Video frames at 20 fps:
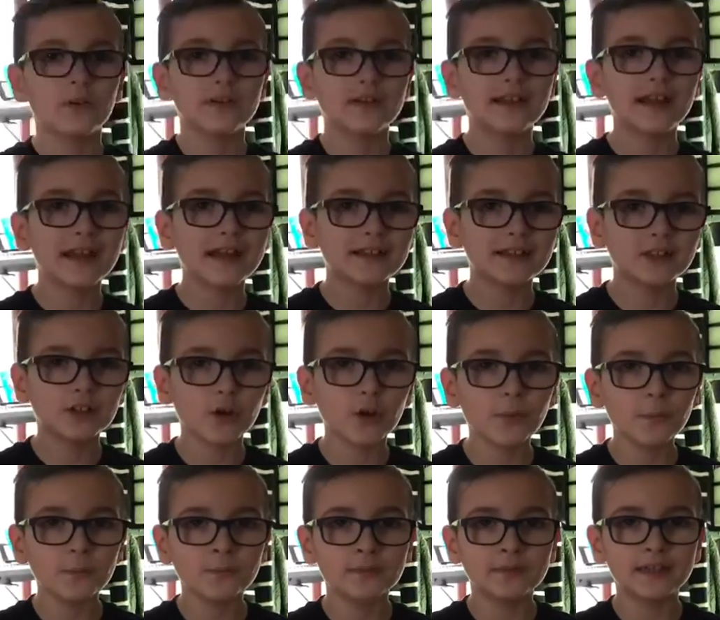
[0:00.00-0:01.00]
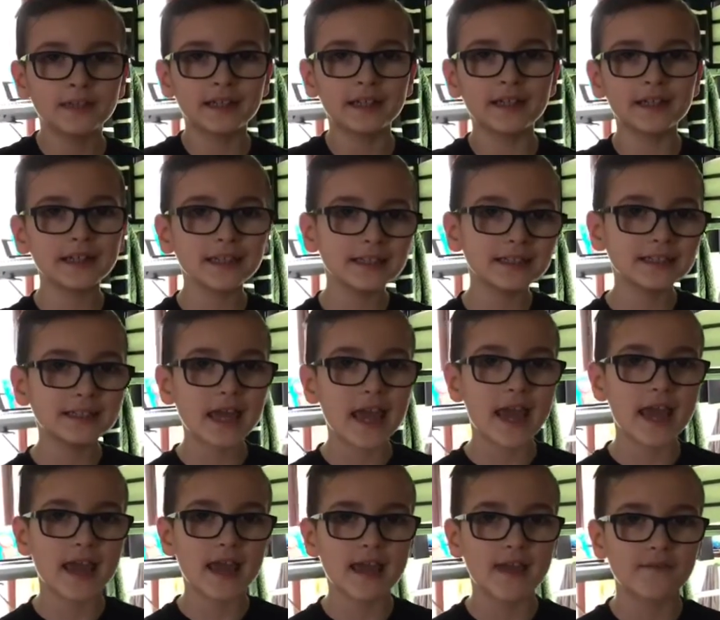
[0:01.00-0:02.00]
Next up, Diggity
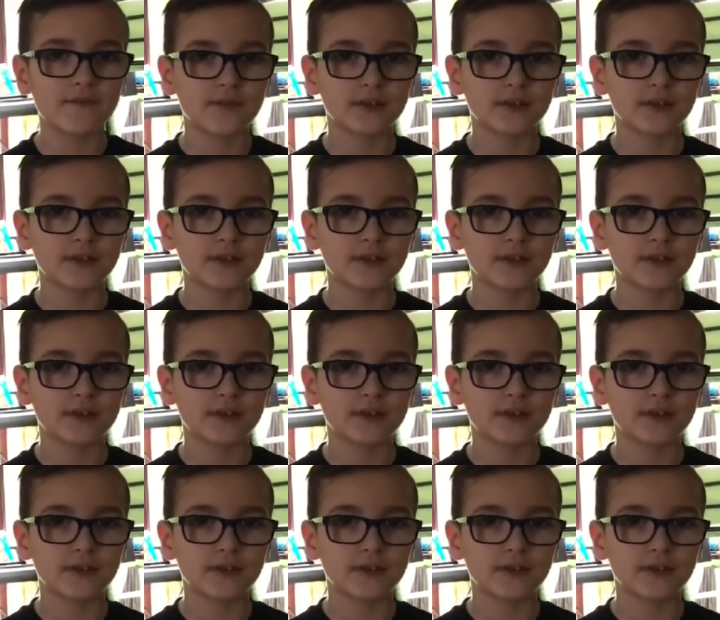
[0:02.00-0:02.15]
Dave.